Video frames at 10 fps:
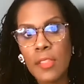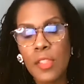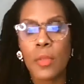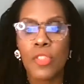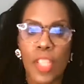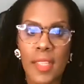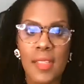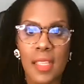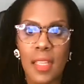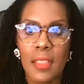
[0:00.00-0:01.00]
to
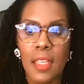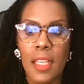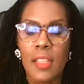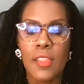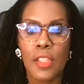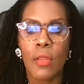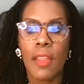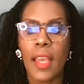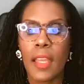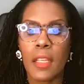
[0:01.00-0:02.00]
adjust it so
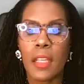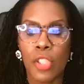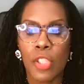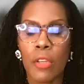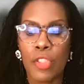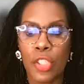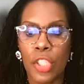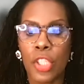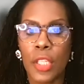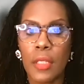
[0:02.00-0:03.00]
that a church
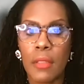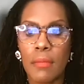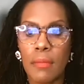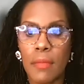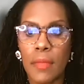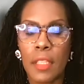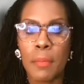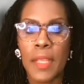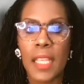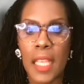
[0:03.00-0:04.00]
could
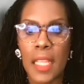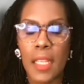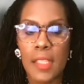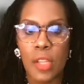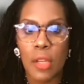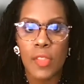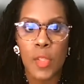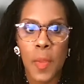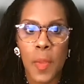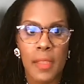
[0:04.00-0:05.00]
be in a certain
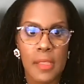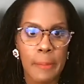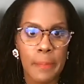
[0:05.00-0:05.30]
space.